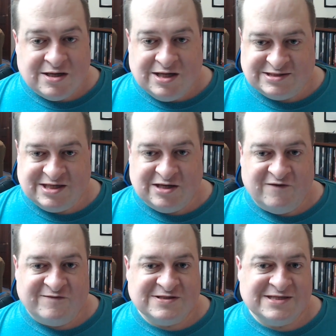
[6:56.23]
it's going
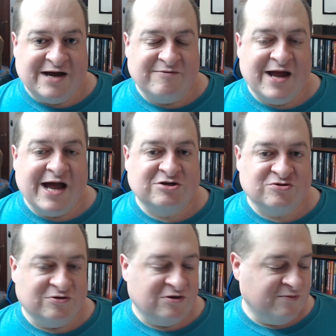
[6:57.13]
to sound
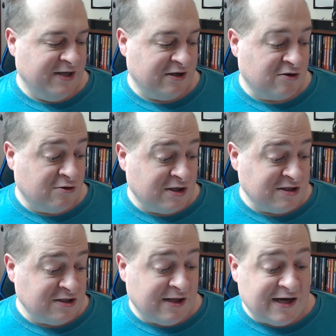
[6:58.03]
natural, but
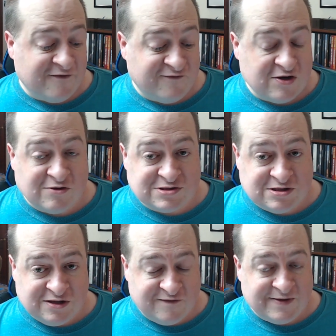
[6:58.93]
according to a lot of viewers
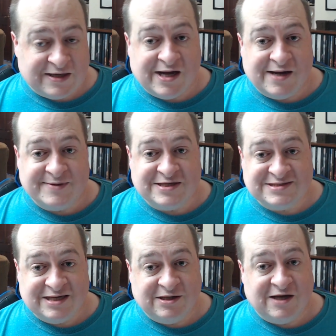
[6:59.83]
who leave me comments,
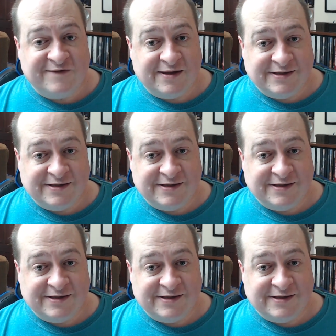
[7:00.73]
they love to